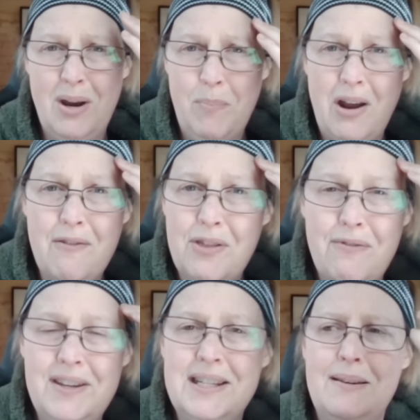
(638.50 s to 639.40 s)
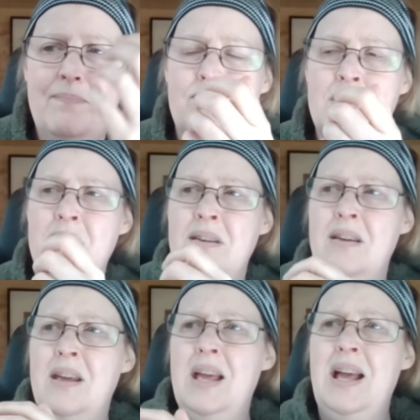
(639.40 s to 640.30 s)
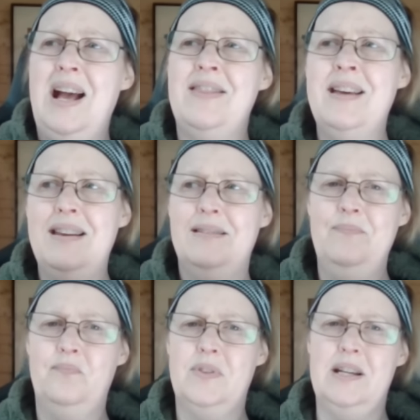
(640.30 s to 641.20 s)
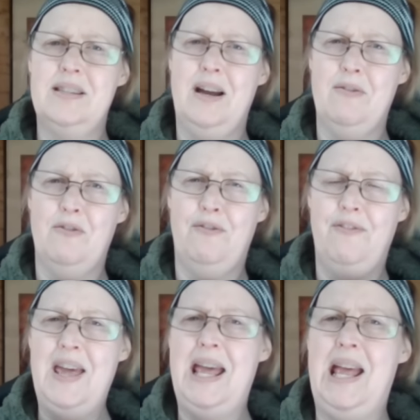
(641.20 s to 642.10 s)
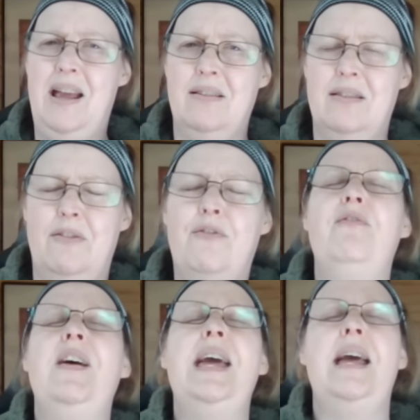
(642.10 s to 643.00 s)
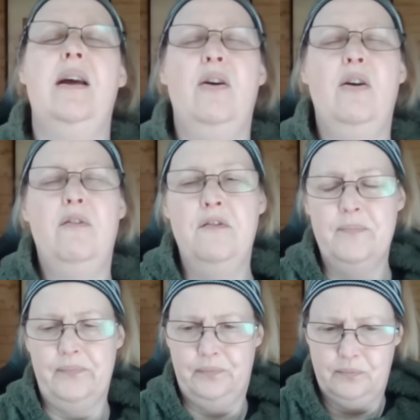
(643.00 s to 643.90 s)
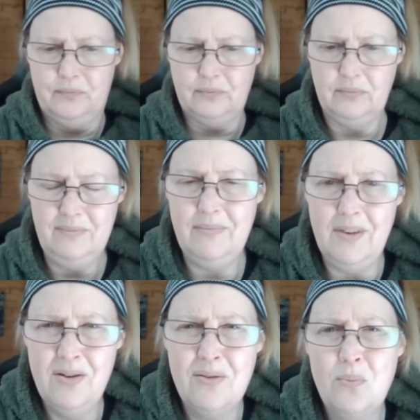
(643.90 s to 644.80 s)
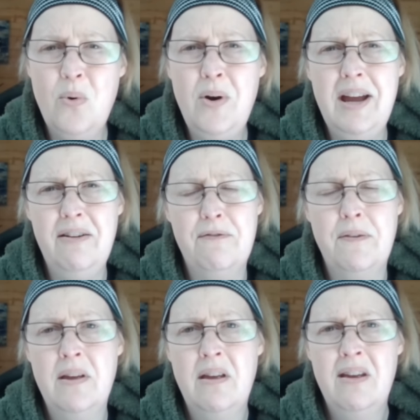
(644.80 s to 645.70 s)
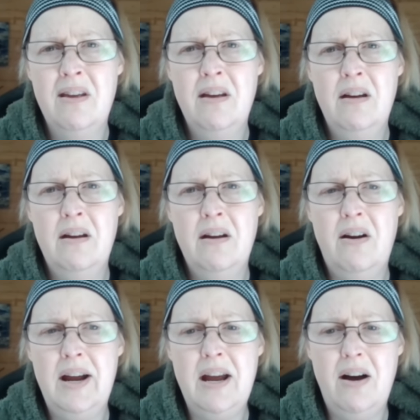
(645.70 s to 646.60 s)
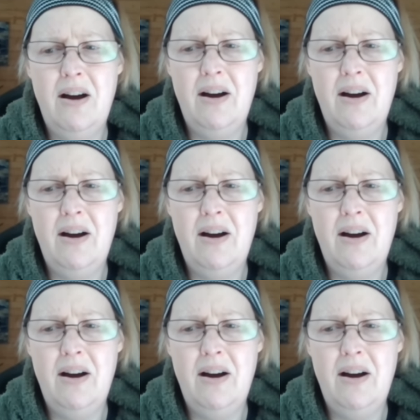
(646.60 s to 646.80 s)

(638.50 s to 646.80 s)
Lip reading: apply for the funding. And then there's that fear, the fear of what if I